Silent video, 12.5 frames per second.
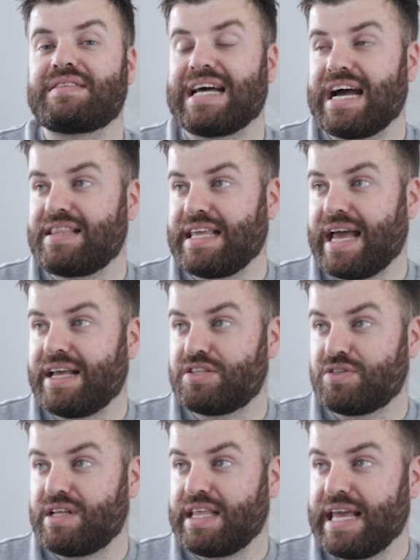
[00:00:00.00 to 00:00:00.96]
have to add the
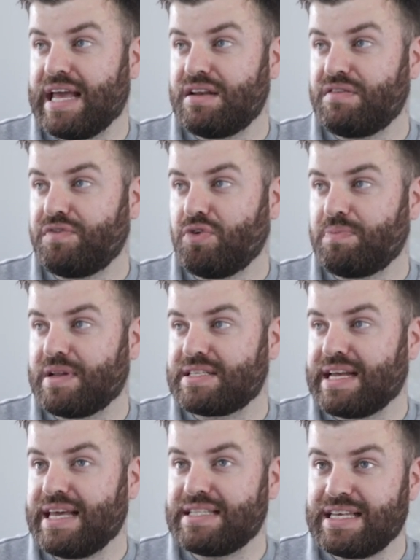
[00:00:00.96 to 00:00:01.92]
8 on at the end, 4
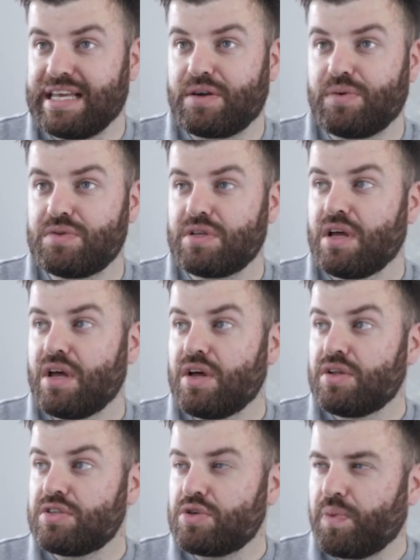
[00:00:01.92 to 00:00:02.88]
plus 8 equals
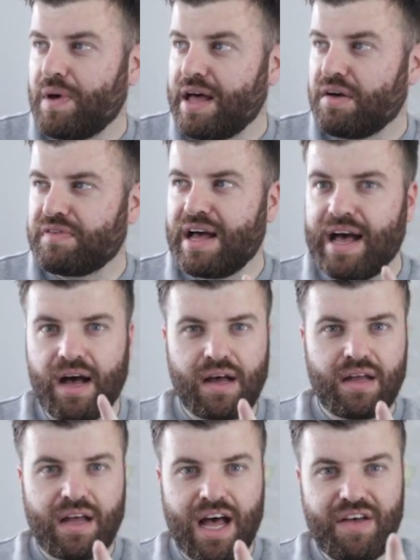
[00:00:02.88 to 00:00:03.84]
12.
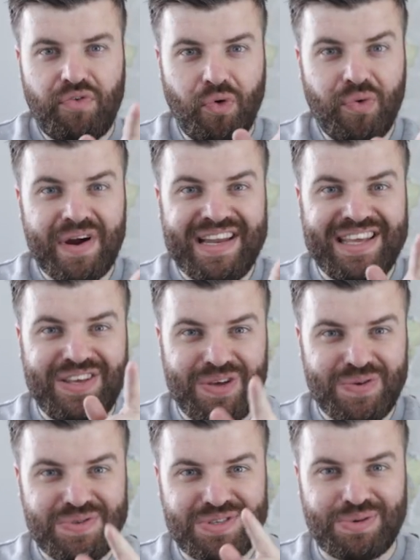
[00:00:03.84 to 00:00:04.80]
Ah, I've already
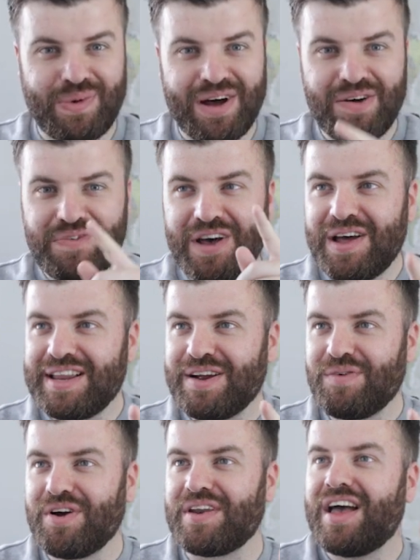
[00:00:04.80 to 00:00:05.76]
used 12
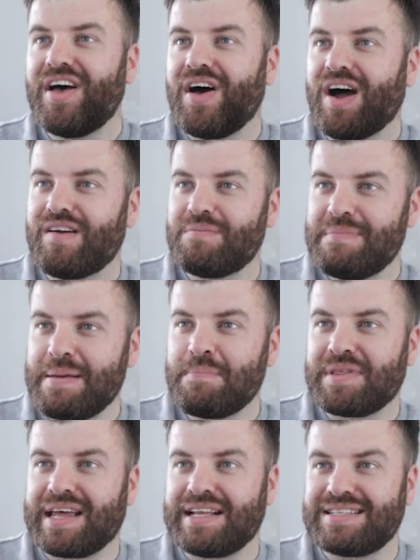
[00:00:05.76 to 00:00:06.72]
earlier on. I
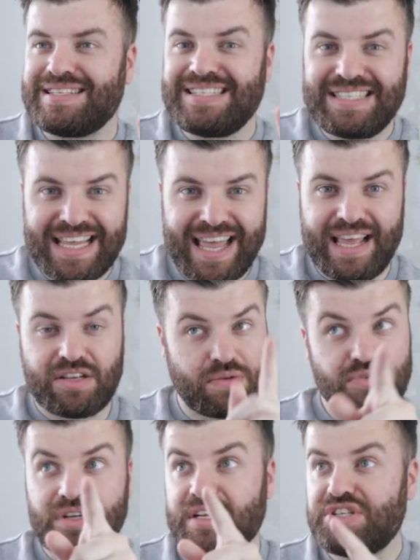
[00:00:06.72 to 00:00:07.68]
remember that it's D,
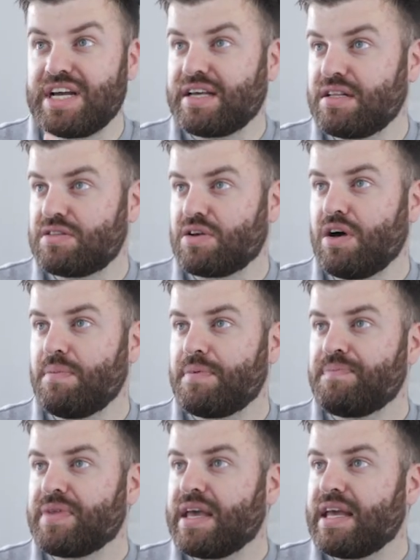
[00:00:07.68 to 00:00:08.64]
so I'm just going to check at the
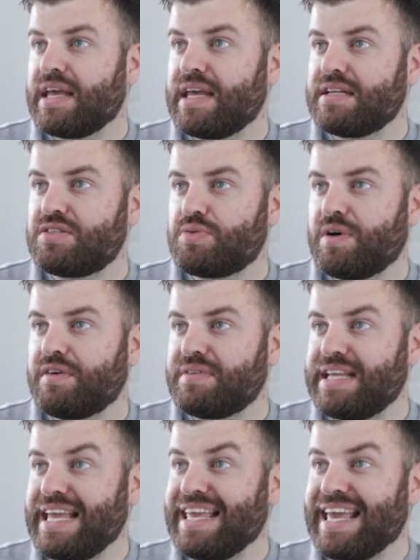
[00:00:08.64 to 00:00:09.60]
top, is
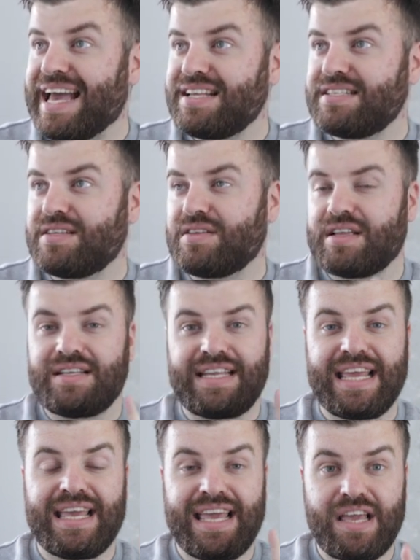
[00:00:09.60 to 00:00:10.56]
12 D? Yes,
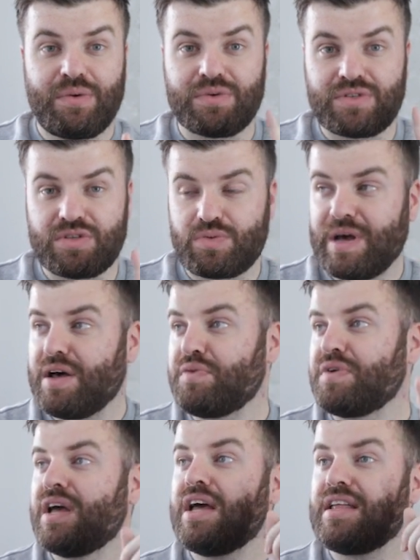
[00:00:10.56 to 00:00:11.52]
D equals to
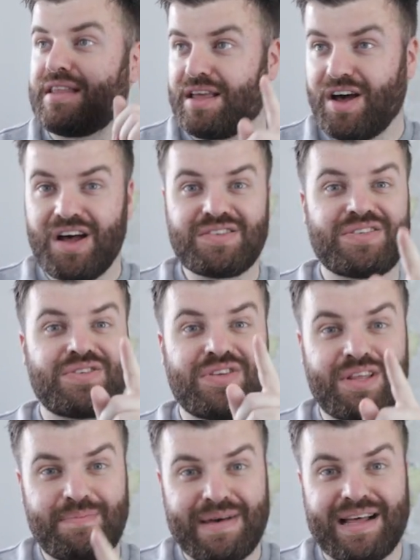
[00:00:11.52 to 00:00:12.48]
12. The answer
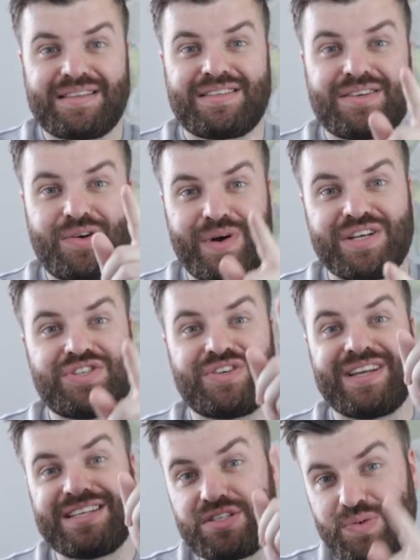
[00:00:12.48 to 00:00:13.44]
to the maths
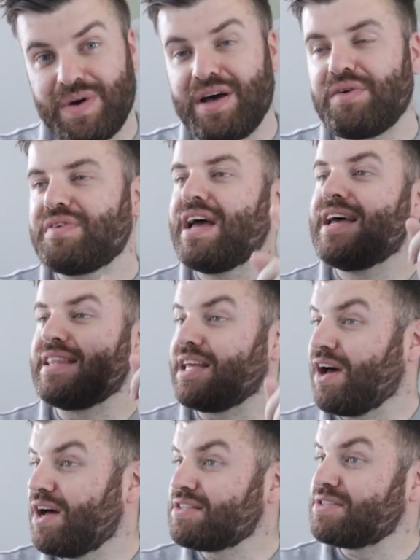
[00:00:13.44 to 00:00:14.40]
question is 12.
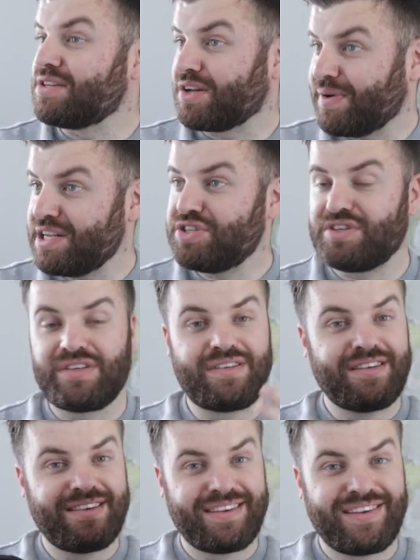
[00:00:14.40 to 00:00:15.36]
The answer to the
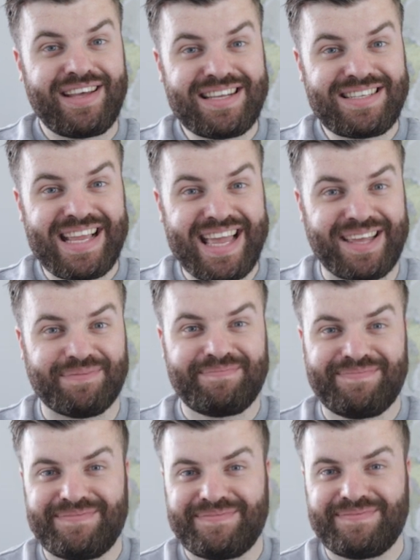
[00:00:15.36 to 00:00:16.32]
question is D.
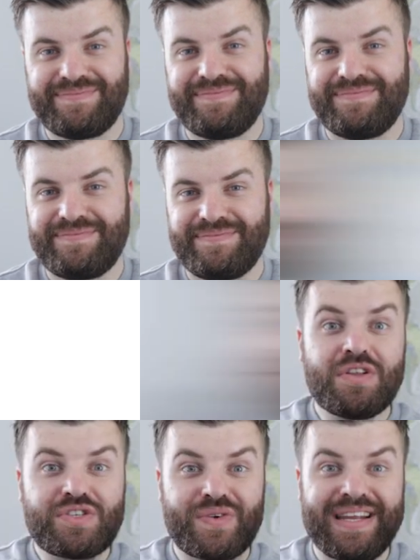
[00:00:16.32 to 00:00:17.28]

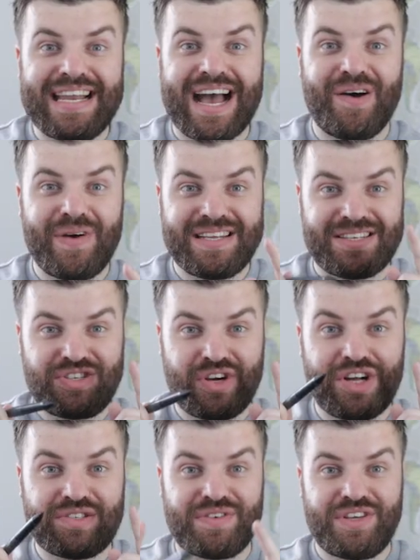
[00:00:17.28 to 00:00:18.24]
On the screen now is a
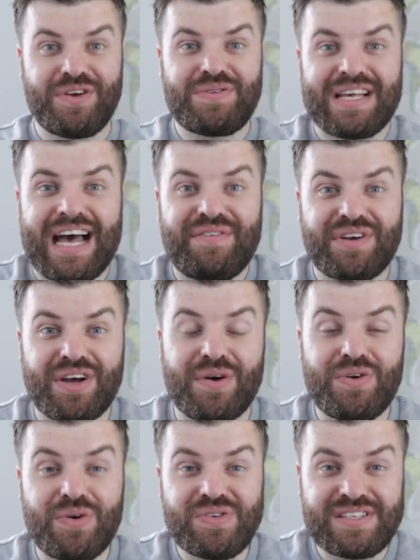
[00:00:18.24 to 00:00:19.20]
chance for you to have a
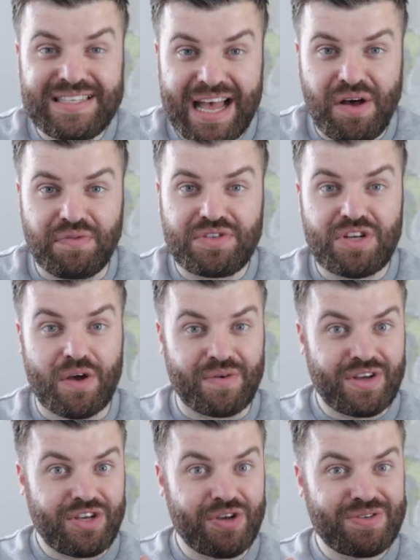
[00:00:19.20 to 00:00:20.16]
go yourself.
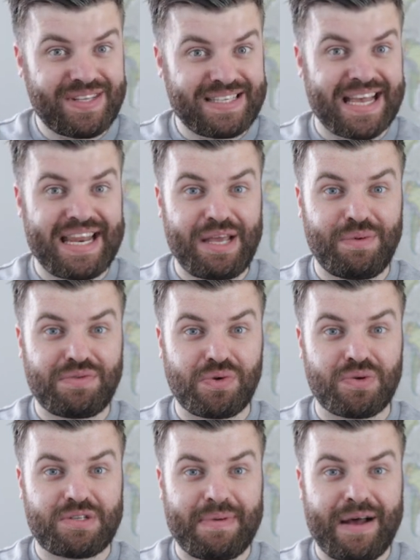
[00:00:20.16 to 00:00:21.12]
So use the technique we've
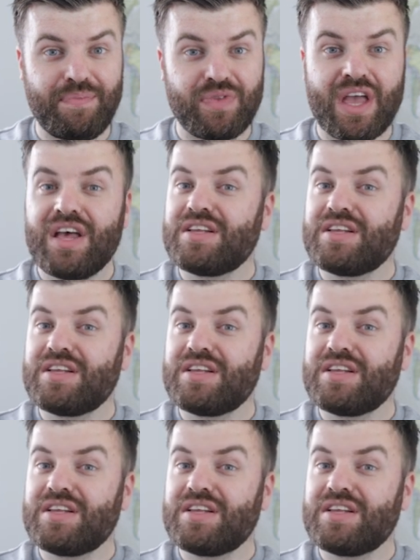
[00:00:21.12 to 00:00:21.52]
talked about,